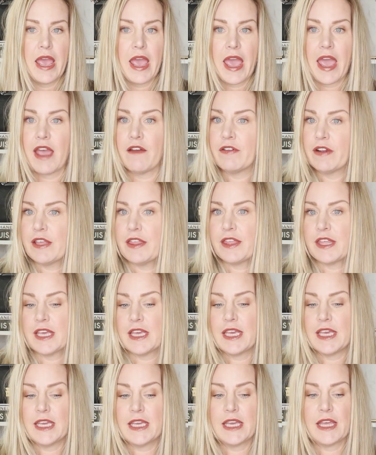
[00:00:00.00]

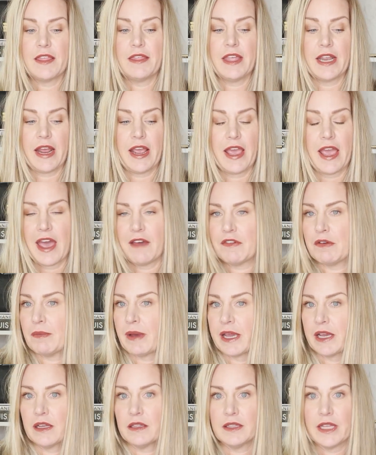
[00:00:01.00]
Everything that I have in
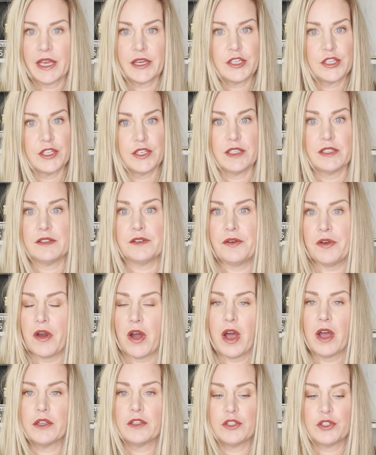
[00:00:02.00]
my collection is
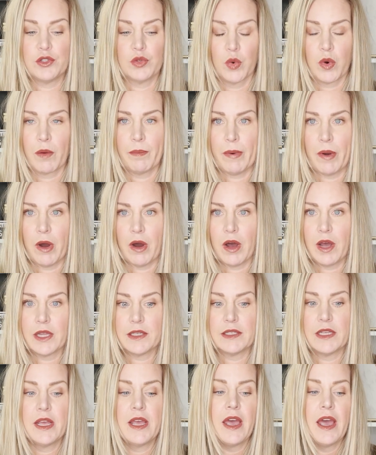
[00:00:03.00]
not
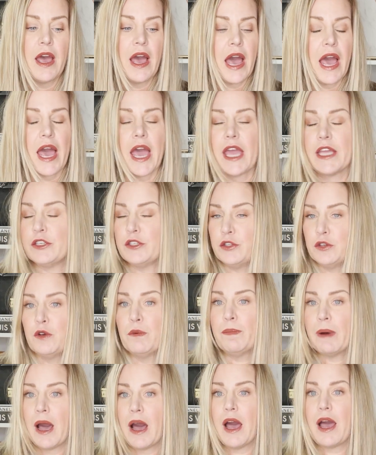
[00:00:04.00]
store-bought. I do
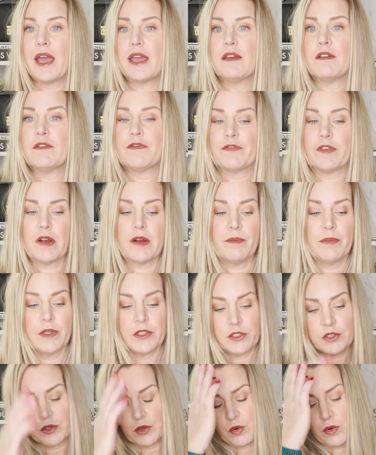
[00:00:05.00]
buy from the
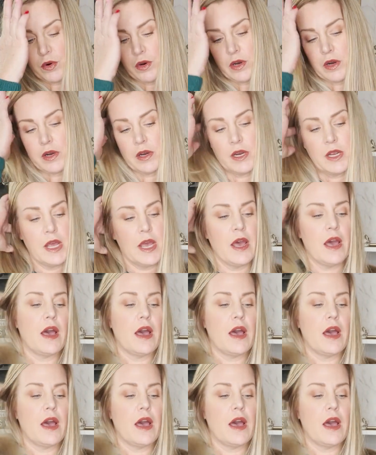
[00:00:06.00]
store.